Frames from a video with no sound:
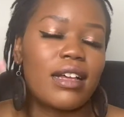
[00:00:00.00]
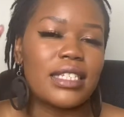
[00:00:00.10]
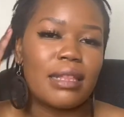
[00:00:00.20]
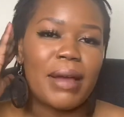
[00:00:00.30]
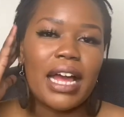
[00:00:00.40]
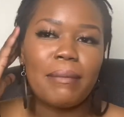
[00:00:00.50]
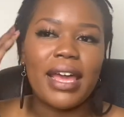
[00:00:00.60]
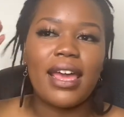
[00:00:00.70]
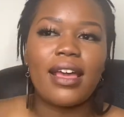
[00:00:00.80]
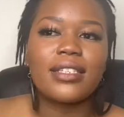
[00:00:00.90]
the back of my
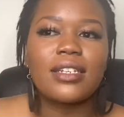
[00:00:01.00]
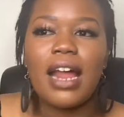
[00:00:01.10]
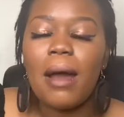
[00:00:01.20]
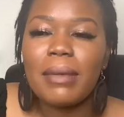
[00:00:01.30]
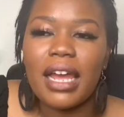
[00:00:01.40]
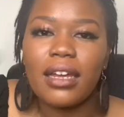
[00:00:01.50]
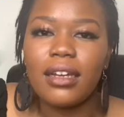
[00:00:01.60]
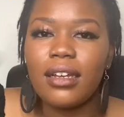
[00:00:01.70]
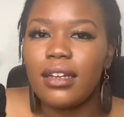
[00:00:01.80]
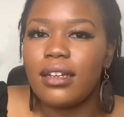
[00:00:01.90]
hair. So now I'm like,
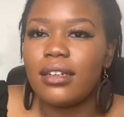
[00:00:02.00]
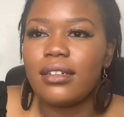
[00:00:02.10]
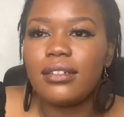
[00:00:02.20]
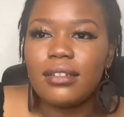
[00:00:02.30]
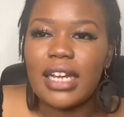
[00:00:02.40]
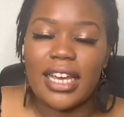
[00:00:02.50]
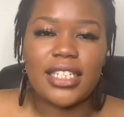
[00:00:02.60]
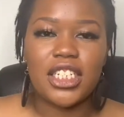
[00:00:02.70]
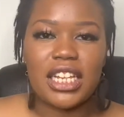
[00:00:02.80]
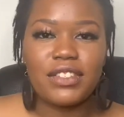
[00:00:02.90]
ooh, I guess
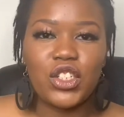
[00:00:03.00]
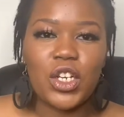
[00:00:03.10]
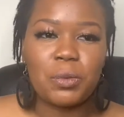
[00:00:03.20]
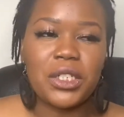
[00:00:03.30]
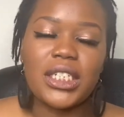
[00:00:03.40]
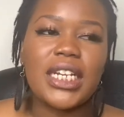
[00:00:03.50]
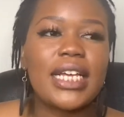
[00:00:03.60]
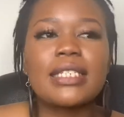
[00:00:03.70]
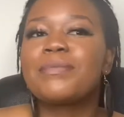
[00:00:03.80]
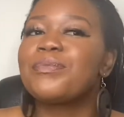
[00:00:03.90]
I just have to trust what she
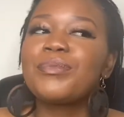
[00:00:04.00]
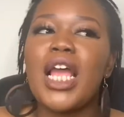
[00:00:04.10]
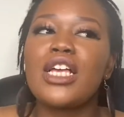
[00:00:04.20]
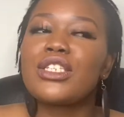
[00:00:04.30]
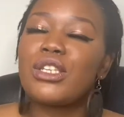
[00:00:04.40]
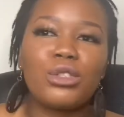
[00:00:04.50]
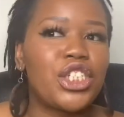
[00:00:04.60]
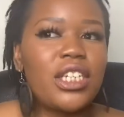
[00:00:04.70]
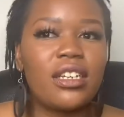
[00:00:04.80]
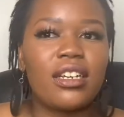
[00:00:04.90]
does. So
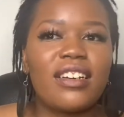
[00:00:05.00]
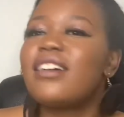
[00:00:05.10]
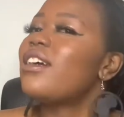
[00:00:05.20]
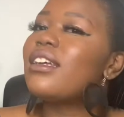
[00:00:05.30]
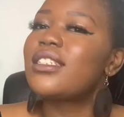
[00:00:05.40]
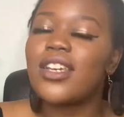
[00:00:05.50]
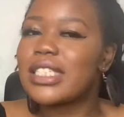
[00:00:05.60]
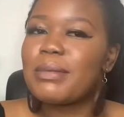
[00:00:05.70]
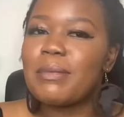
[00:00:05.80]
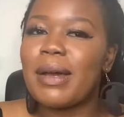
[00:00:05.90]
she took
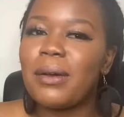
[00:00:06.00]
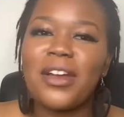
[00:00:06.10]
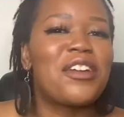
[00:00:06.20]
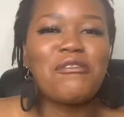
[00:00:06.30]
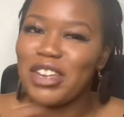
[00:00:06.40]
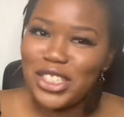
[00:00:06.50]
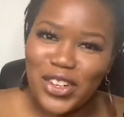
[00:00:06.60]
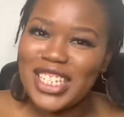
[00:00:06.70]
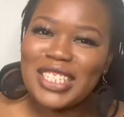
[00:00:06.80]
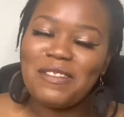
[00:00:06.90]
some of them out and
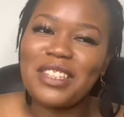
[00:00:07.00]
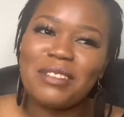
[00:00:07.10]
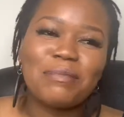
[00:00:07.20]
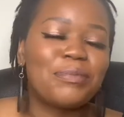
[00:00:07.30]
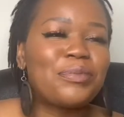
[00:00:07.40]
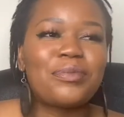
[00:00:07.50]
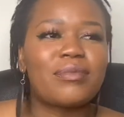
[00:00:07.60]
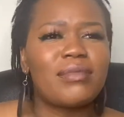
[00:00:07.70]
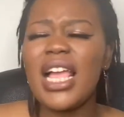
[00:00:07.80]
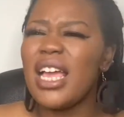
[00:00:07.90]
rejoined some of them.
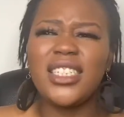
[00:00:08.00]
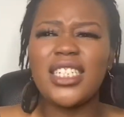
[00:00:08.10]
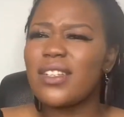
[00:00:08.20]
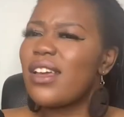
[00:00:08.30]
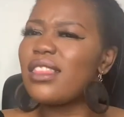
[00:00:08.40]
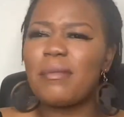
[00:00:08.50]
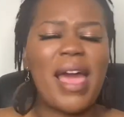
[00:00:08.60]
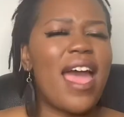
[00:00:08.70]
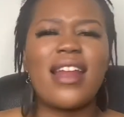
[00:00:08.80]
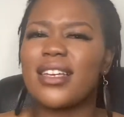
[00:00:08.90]
And she's going through my
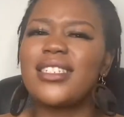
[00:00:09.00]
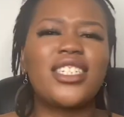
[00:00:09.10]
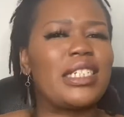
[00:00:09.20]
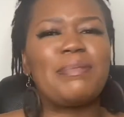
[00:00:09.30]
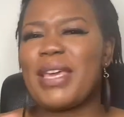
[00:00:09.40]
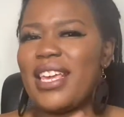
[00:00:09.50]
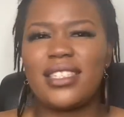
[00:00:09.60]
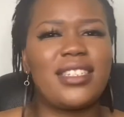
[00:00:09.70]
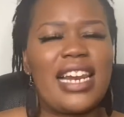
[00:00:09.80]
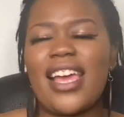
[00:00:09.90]
head. I can see she's
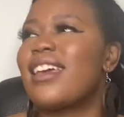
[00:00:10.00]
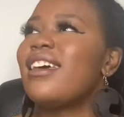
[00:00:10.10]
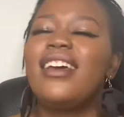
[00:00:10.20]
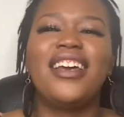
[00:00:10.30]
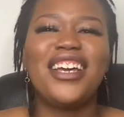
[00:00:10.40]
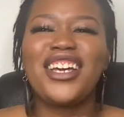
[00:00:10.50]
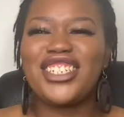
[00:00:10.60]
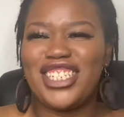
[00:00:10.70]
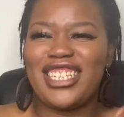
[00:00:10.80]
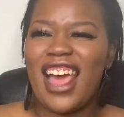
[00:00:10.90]
pissed, like,
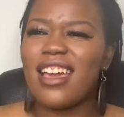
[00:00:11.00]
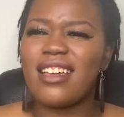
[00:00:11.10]
because she's like,